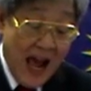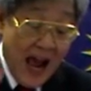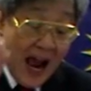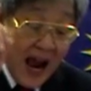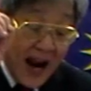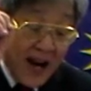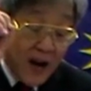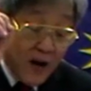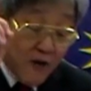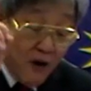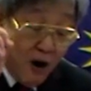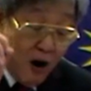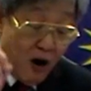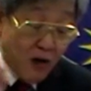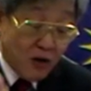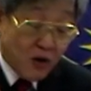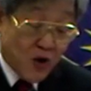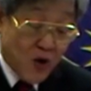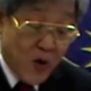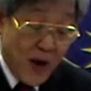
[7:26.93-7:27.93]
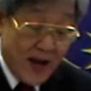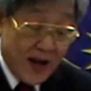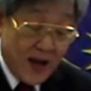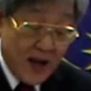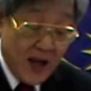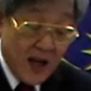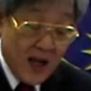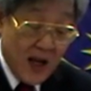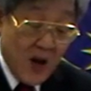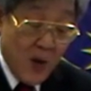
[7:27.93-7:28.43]
Any wrongdoing
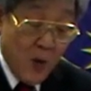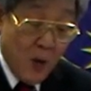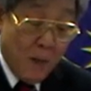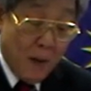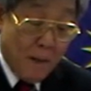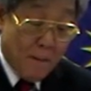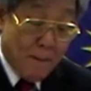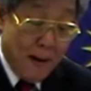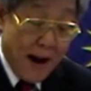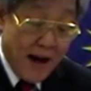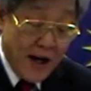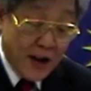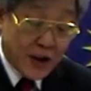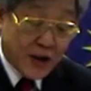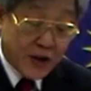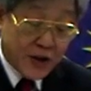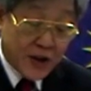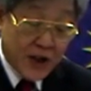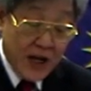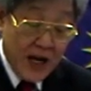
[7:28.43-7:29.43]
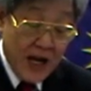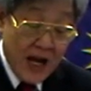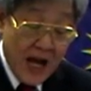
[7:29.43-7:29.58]
will be punished,